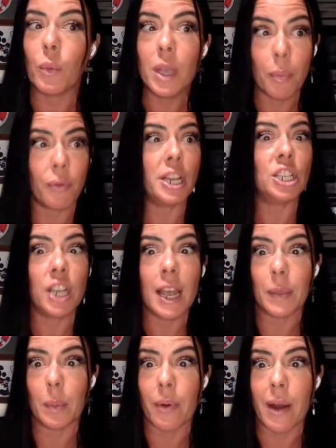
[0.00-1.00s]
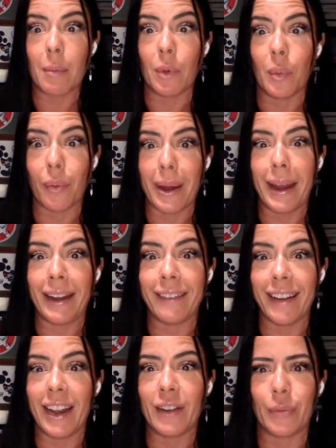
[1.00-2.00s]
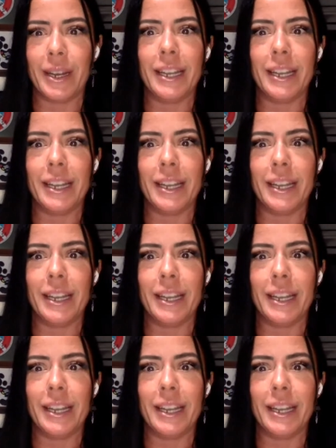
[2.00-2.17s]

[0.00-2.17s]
And we appreciate the primal brain, right?